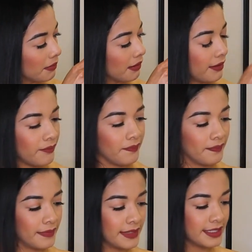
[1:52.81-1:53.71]
okay.
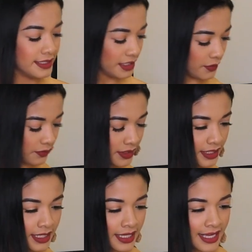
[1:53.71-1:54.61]
So
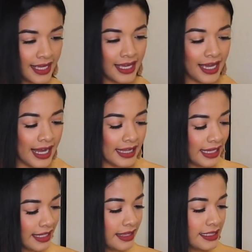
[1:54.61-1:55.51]
I
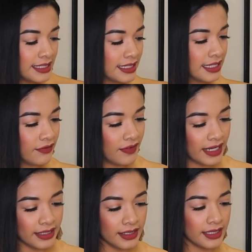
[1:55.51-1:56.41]
like this. The
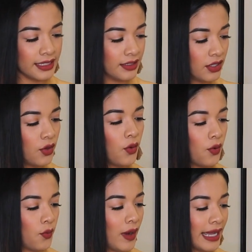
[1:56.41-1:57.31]
fact
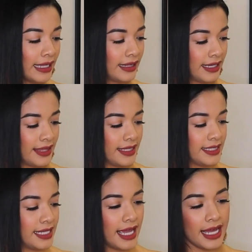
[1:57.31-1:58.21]
why I like
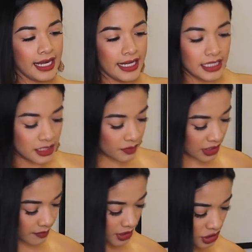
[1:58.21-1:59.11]
this hand is
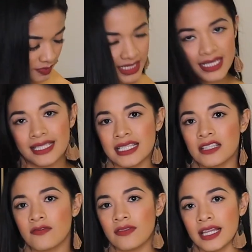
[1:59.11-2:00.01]
pretty much because
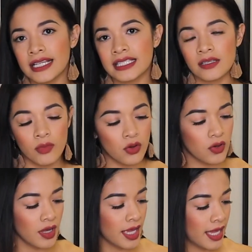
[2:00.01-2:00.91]
it's
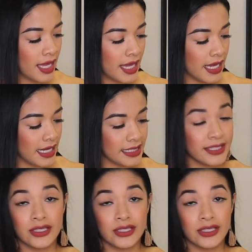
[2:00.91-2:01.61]
flexible, it's